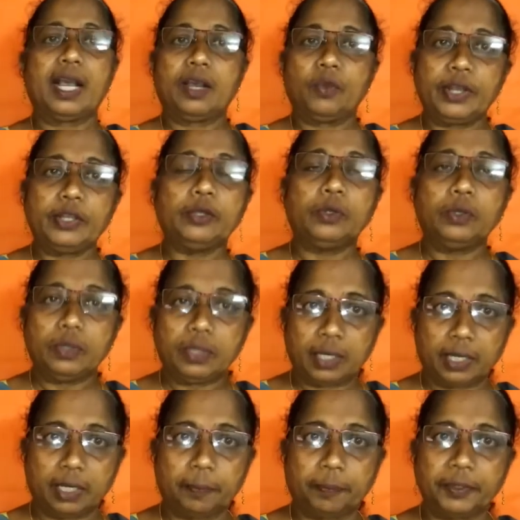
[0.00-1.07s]
When you
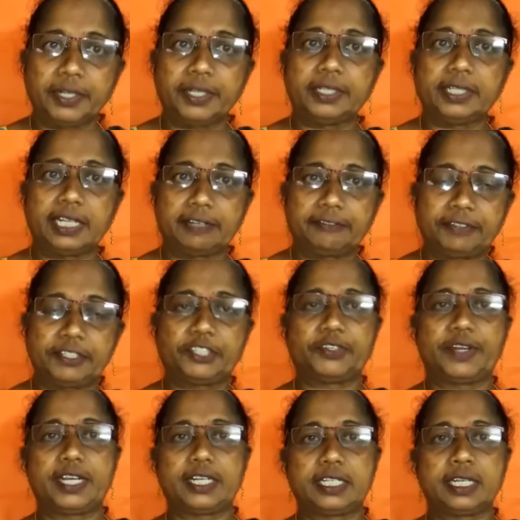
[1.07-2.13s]
put it in the
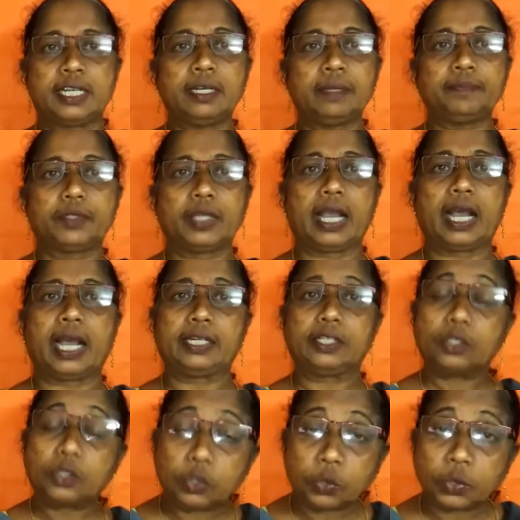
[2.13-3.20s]
refrigerator
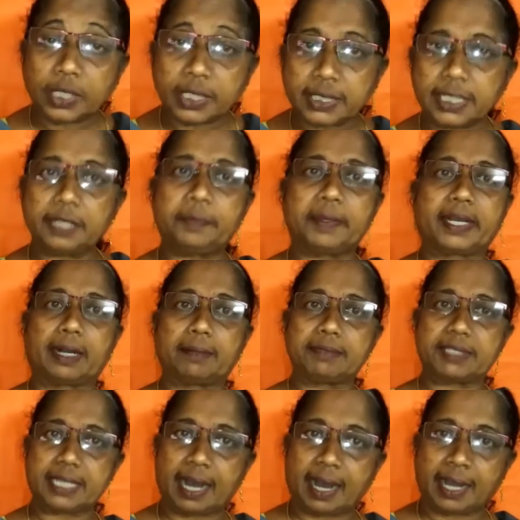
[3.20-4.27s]
and cool it, it becomes
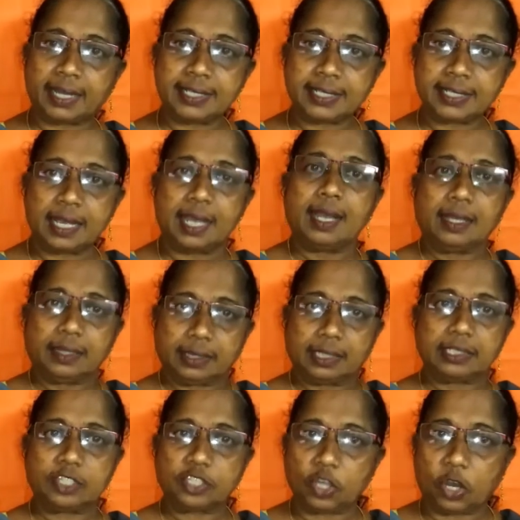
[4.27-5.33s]
ice,
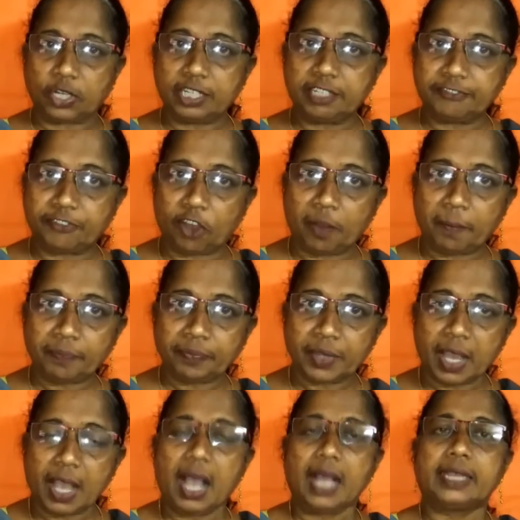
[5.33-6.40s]
the solid form.
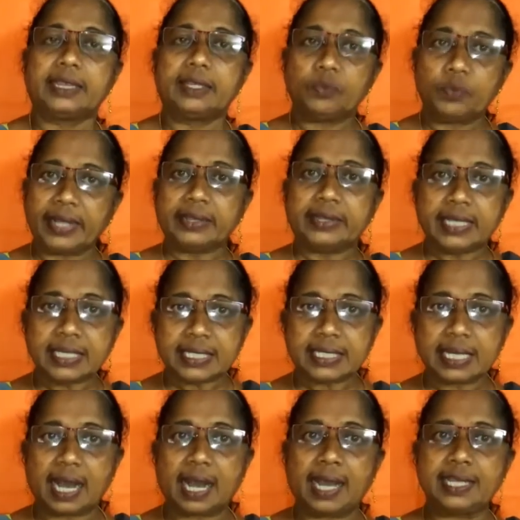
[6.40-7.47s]
When
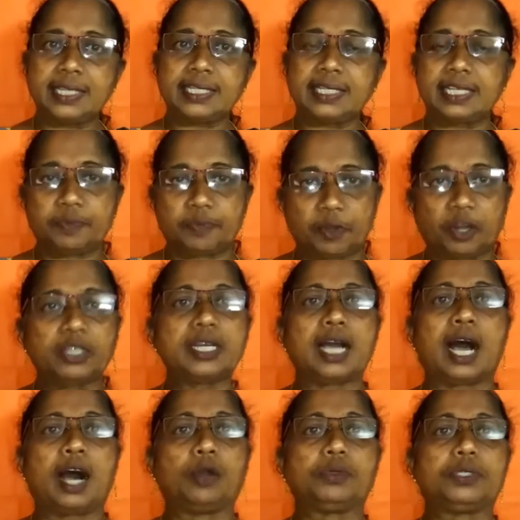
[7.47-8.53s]
this ice is brought
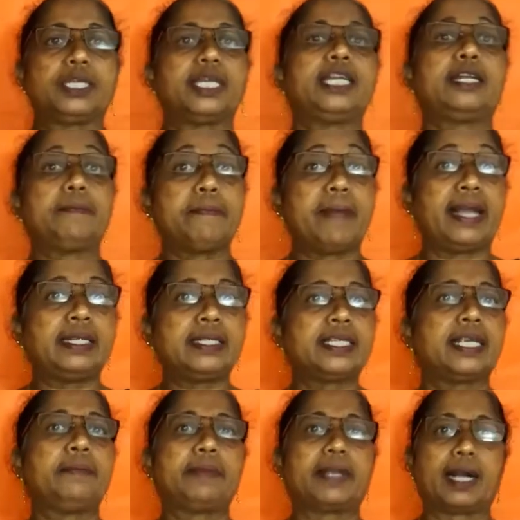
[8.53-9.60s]
out, it melts
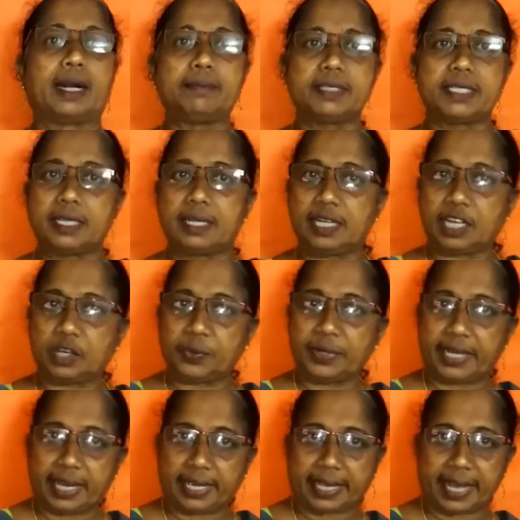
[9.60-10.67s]
and becomes the liquid
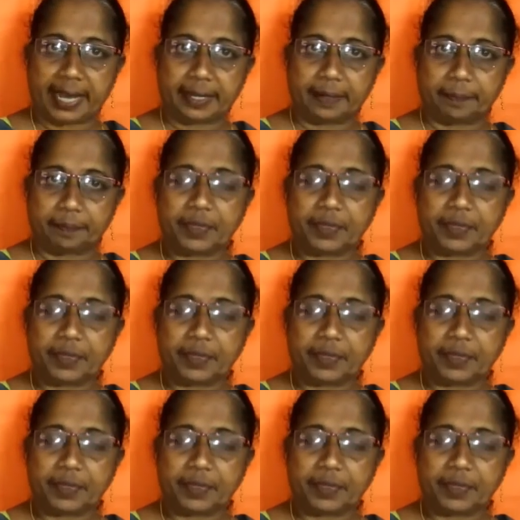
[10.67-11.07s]
again.